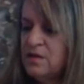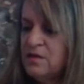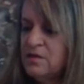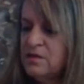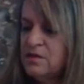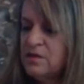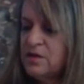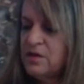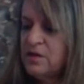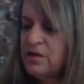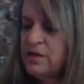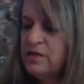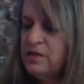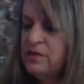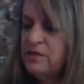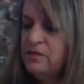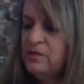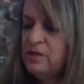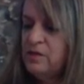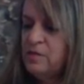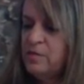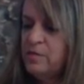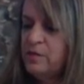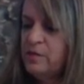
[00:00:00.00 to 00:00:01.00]
So I
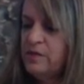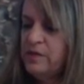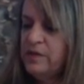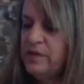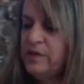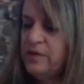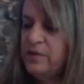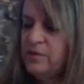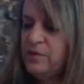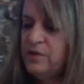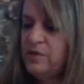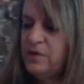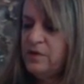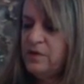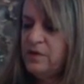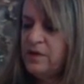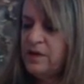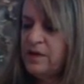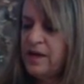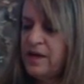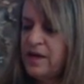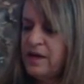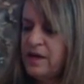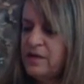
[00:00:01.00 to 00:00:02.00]
normally
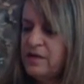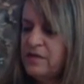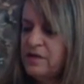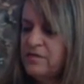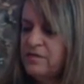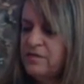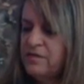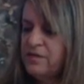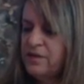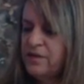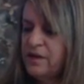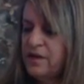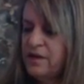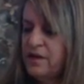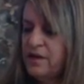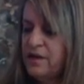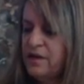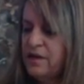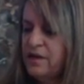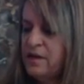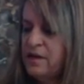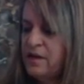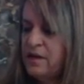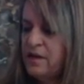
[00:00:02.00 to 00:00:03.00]
work out of
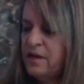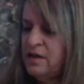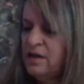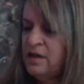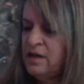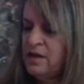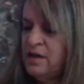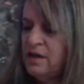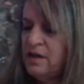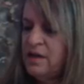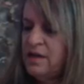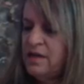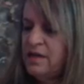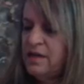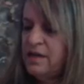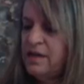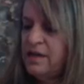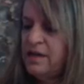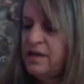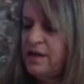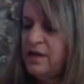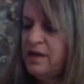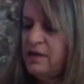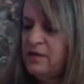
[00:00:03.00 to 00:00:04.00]
a
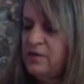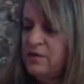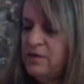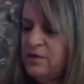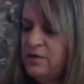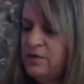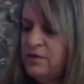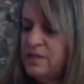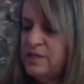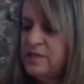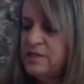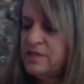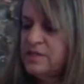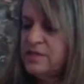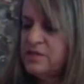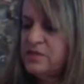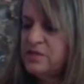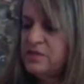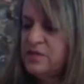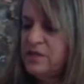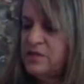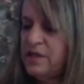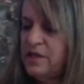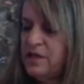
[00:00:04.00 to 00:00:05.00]
gallery
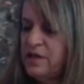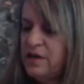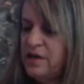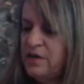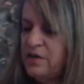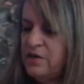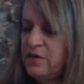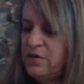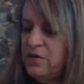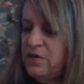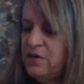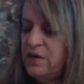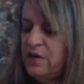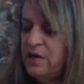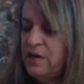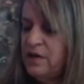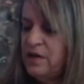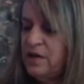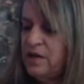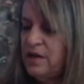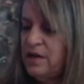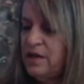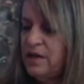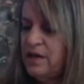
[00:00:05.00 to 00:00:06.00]
studio,
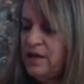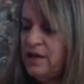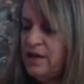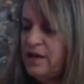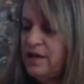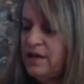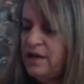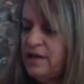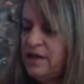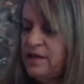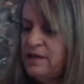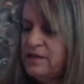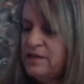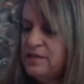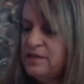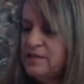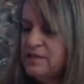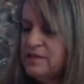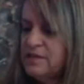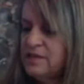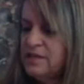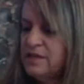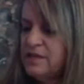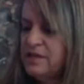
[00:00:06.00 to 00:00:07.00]

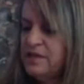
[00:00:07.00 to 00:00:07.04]
and